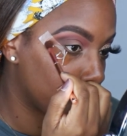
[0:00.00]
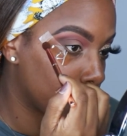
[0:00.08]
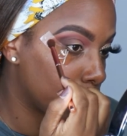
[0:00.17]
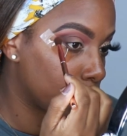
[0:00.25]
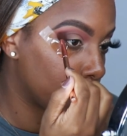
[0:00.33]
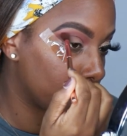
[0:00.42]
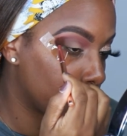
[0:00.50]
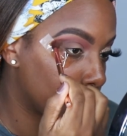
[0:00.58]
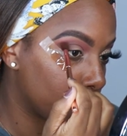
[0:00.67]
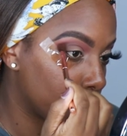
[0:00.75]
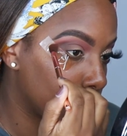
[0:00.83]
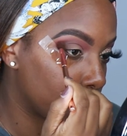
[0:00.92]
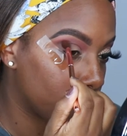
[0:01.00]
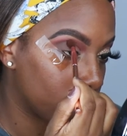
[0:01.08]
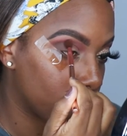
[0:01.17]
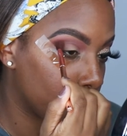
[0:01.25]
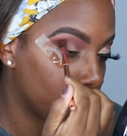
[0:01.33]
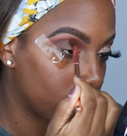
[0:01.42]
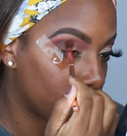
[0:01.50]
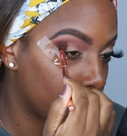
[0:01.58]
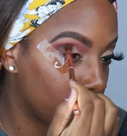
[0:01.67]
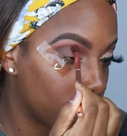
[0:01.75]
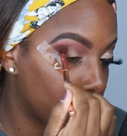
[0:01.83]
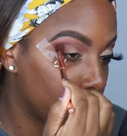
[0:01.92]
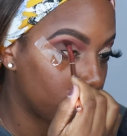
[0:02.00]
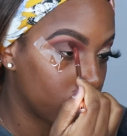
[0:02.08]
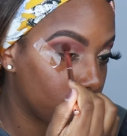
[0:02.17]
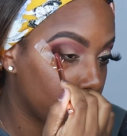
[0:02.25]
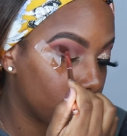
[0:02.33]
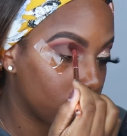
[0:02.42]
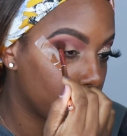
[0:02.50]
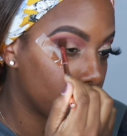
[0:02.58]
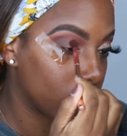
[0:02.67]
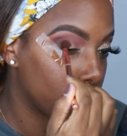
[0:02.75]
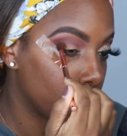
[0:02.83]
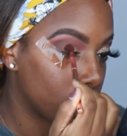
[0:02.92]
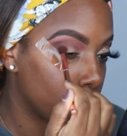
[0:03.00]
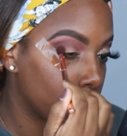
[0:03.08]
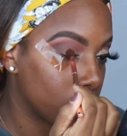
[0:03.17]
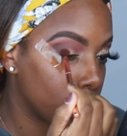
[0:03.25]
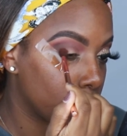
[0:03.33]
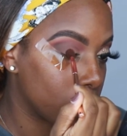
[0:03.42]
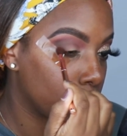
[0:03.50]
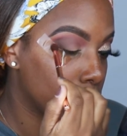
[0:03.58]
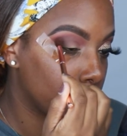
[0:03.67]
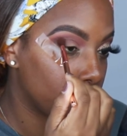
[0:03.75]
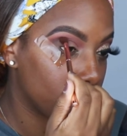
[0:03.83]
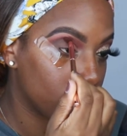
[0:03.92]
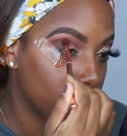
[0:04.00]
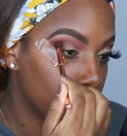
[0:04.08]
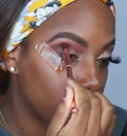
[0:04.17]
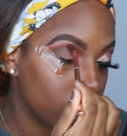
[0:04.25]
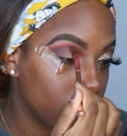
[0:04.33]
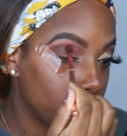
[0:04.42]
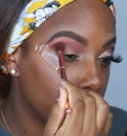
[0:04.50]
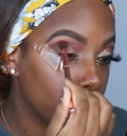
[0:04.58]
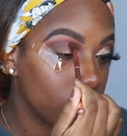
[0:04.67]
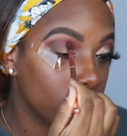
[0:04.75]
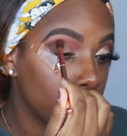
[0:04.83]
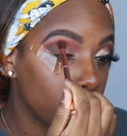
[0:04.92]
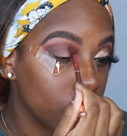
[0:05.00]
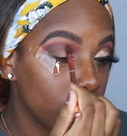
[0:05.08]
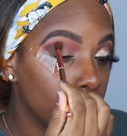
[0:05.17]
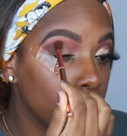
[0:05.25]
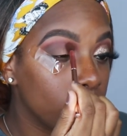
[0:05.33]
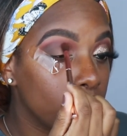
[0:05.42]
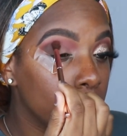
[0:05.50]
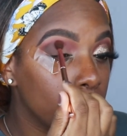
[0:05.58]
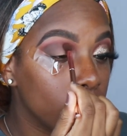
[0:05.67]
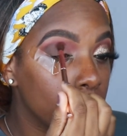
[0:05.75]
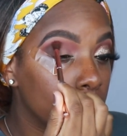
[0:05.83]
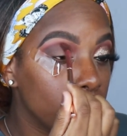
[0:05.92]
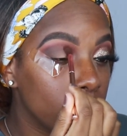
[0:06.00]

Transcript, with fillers: and blending out my eyeshadows and taking the time to actually do it. So this is why y'all get to see it today.